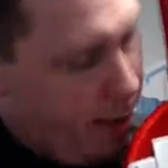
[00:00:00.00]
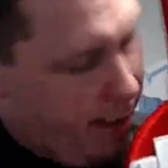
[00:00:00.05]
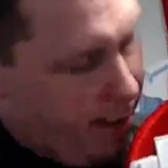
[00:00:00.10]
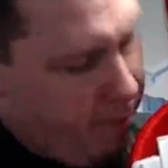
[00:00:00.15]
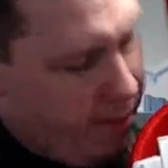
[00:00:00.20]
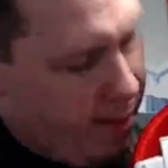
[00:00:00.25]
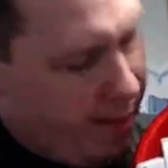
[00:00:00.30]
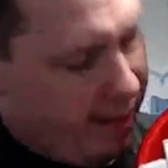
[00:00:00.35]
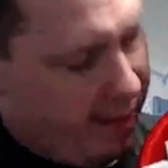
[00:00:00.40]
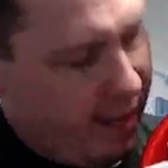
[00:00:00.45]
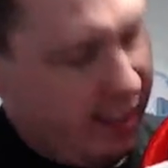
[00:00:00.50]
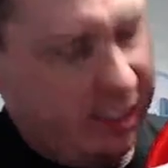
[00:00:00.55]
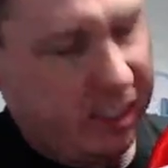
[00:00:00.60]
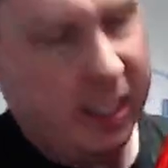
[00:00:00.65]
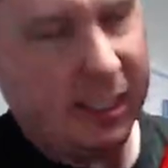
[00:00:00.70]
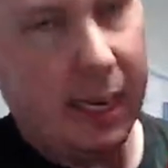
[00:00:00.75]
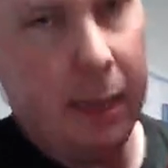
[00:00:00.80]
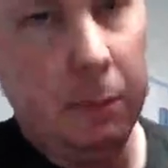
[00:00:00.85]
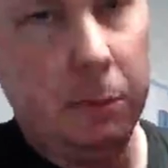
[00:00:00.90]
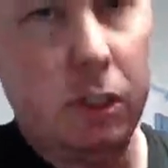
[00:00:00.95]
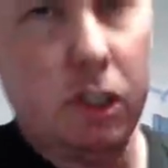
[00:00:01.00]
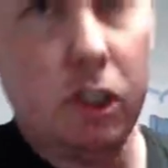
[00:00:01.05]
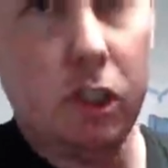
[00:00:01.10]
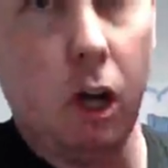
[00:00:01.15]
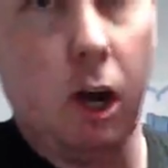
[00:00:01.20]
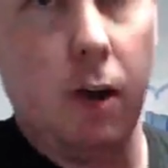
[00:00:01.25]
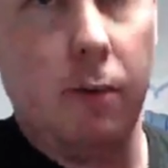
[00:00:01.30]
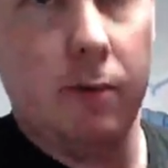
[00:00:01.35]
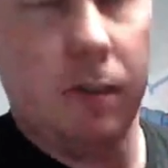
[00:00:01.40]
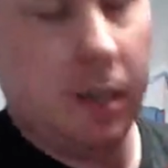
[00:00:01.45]
like that same
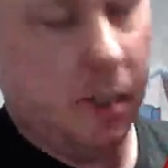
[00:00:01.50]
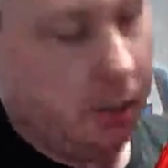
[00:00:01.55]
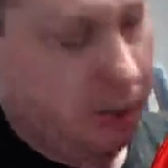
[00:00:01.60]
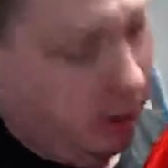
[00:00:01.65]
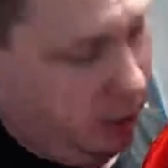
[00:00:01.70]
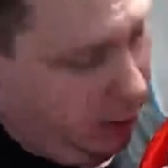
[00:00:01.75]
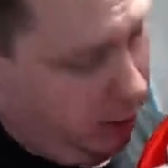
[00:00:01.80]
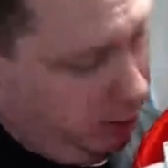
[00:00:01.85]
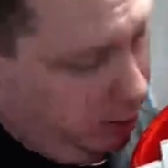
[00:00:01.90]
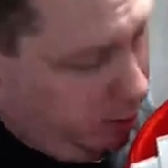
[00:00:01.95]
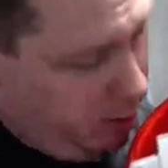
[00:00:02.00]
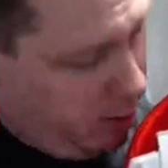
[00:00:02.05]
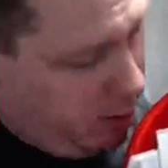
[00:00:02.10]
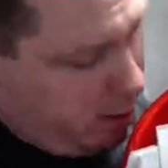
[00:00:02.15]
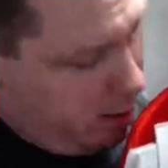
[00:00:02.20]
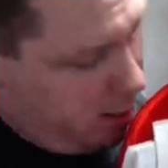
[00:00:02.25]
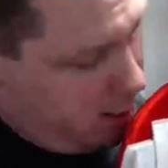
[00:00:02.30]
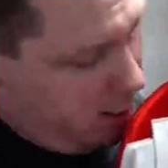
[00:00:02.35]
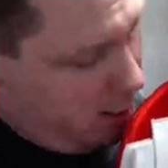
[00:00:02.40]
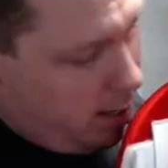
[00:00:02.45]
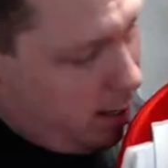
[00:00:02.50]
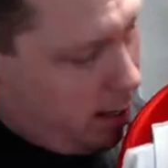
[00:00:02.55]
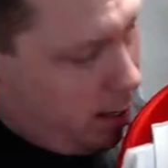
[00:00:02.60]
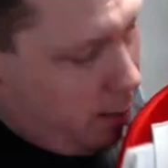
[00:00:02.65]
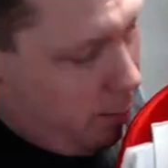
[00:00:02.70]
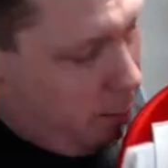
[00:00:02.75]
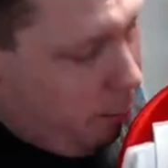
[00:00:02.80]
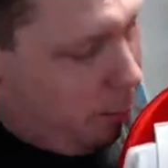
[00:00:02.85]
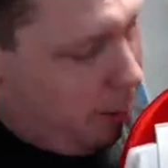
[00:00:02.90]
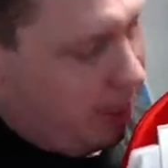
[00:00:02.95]
softness,
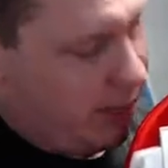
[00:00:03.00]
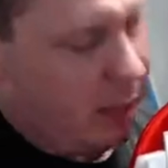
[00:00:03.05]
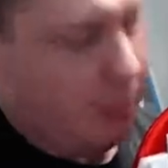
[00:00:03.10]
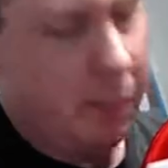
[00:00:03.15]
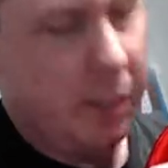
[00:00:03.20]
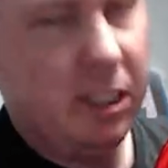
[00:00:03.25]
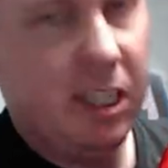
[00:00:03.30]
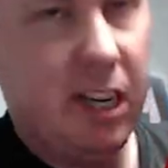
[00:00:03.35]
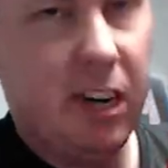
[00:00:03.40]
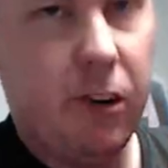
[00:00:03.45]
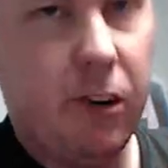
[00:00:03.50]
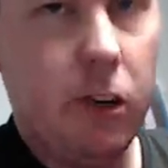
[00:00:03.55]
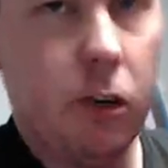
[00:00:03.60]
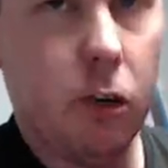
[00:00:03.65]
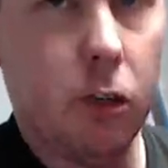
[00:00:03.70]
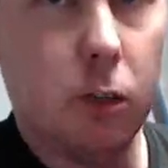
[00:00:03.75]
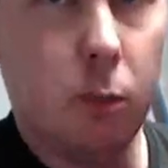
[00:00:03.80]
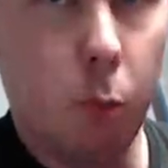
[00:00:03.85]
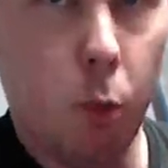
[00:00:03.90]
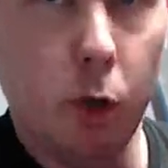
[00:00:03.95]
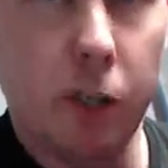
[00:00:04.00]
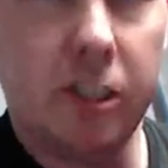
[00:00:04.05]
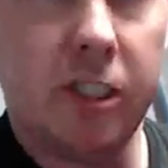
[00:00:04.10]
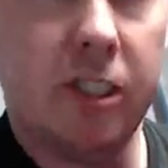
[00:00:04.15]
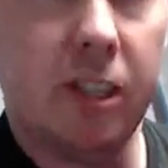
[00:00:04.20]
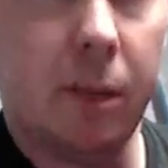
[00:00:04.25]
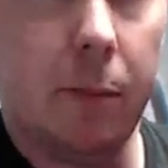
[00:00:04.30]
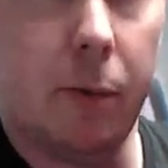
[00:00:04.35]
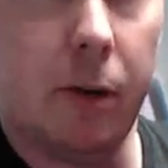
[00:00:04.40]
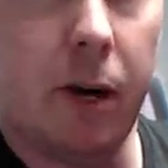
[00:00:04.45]
but the material is more
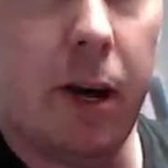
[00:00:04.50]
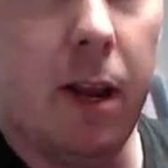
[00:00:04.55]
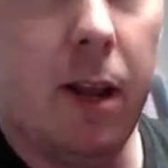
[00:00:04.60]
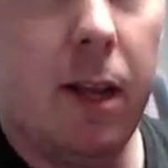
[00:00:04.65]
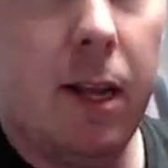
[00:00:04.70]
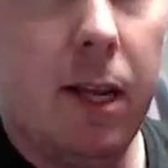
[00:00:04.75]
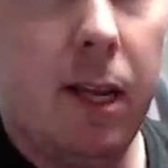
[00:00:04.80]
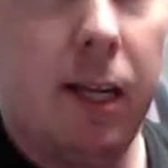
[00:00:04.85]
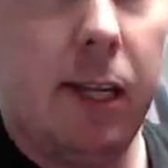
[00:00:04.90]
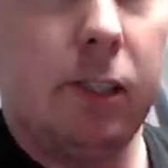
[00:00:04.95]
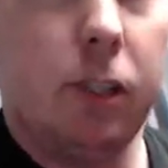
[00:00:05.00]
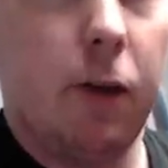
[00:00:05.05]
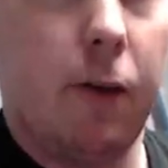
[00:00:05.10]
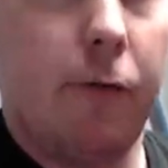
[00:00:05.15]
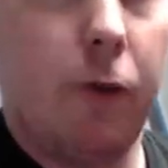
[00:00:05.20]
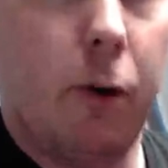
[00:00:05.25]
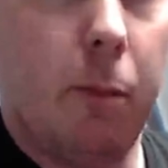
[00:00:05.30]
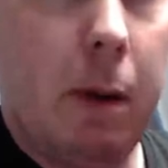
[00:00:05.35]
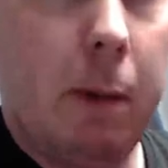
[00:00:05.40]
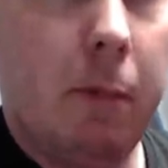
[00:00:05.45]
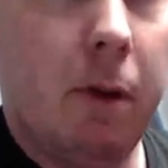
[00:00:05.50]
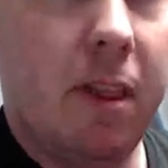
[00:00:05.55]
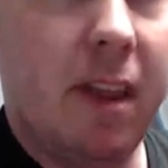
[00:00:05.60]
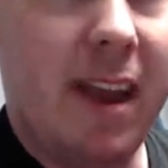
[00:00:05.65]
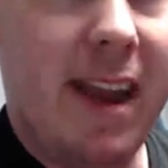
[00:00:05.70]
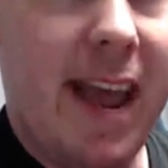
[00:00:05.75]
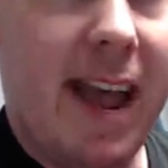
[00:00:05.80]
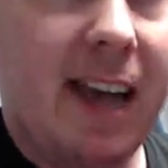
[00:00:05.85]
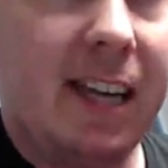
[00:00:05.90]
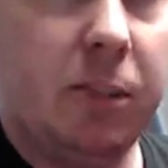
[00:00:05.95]
slippery. So if you remember, the
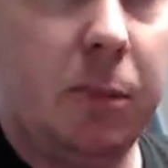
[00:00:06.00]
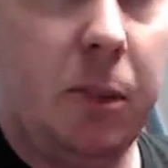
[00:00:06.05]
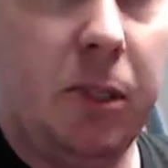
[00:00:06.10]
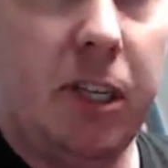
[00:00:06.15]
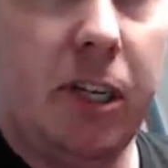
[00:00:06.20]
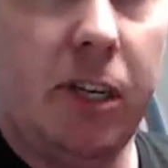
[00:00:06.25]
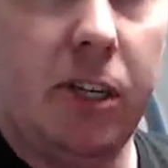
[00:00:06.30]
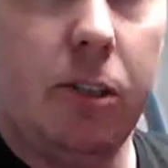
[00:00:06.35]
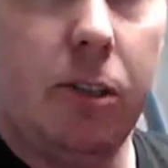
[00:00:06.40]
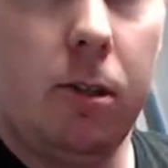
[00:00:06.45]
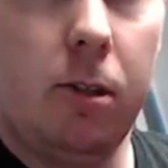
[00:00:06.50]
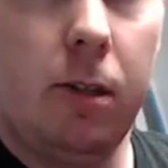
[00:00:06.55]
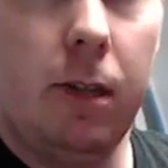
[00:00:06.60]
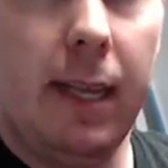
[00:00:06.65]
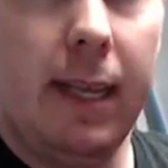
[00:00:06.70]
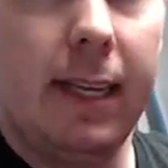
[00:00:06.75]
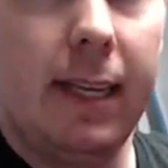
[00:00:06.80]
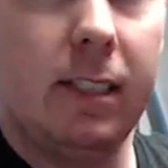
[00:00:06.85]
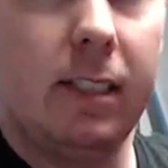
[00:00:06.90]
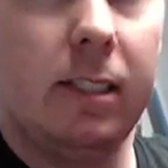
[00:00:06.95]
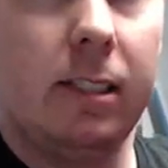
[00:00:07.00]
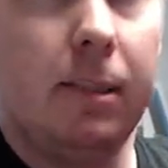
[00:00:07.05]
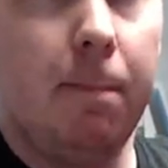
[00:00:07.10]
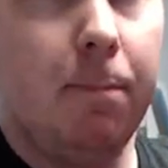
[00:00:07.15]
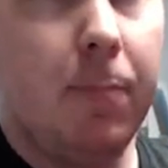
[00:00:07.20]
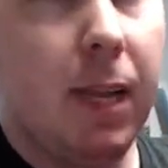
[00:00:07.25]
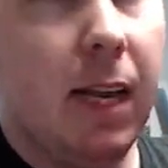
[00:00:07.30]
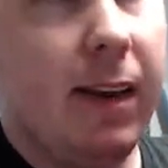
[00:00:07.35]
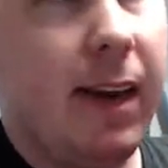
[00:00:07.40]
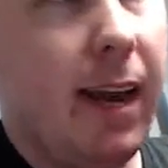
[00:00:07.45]
Nash material is
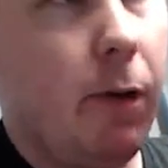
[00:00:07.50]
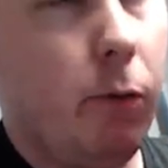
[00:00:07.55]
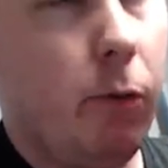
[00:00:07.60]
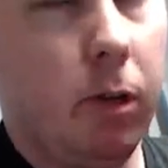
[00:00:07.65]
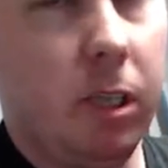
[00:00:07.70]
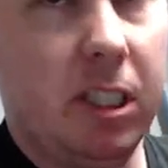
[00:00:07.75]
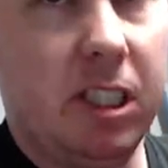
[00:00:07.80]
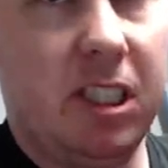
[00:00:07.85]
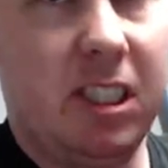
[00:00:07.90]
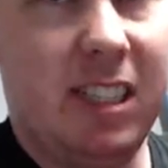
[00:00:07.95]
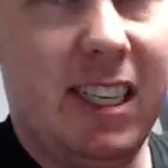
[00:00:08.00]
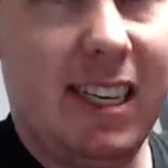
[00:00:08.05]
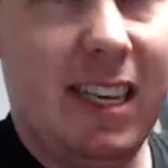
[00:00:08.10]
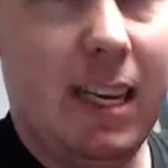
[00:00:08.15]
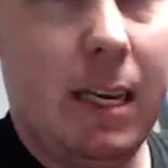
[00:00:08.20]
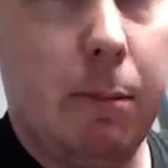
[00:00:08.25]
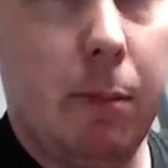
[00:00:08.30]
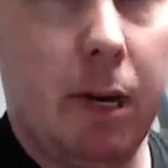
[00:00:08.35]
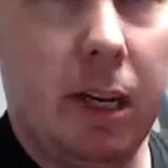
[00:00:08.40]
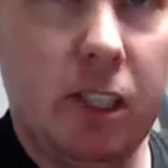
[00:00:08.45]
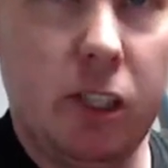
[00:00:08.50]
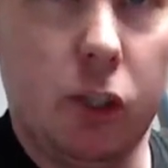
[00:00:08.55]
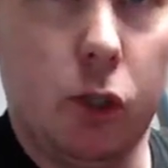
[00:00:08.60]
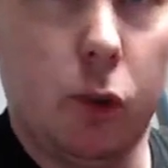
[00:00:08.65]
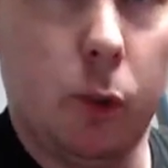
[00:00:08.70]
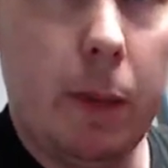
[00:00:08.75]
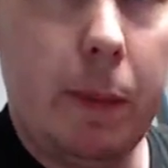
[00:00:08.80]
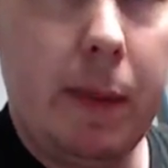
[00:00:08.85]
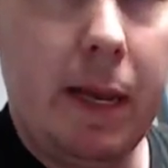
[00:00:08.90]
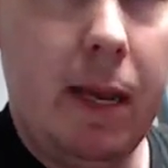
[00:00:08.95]
not really sticky, but it's
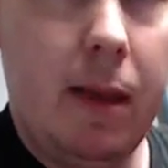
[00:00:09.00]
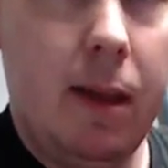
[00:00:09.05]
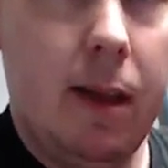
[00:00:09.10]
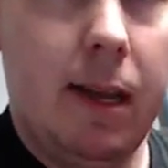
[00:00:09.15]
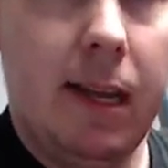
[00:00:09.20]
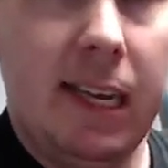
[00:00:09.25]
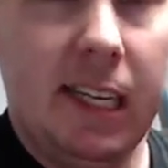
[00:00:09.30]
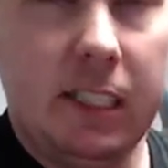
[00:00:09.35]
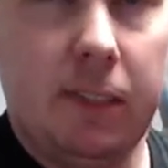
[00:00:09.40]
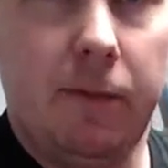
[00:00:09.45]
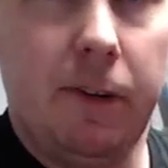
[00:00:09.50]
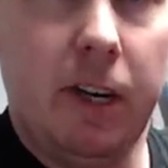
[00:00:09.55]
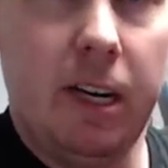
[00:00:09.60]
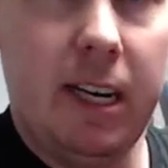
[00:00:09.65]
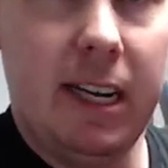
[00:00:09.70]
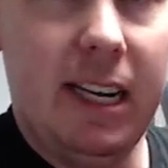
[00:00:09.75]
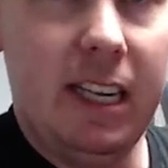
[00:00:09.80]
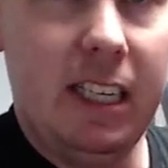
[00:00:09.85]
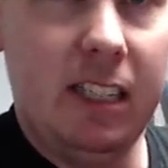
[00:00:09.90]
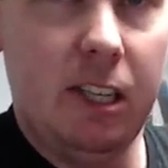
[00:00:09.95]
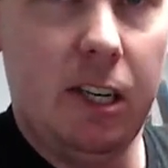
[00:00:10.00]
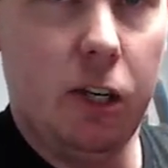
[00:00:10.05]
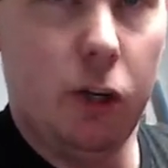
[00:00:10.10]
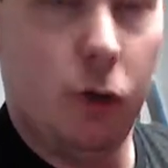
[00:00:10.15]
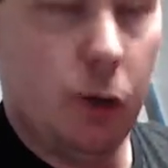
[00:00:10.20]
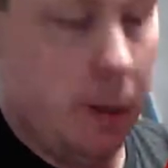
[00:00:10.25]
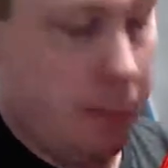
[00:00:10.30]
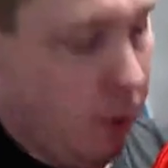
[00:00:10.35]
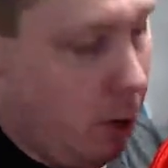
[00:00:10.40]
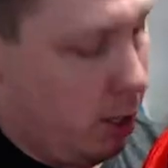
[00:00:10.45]
grippy. It's very easy to
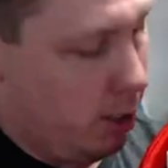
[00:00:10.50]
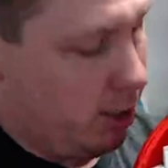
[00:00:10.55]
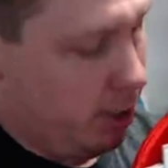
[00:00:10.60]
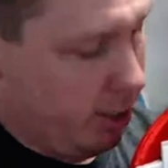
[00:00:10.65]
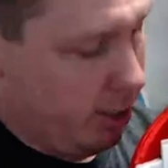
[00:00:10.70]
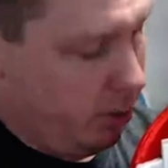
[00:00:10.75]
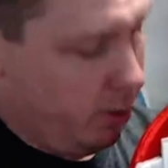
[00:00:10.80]
grip onto.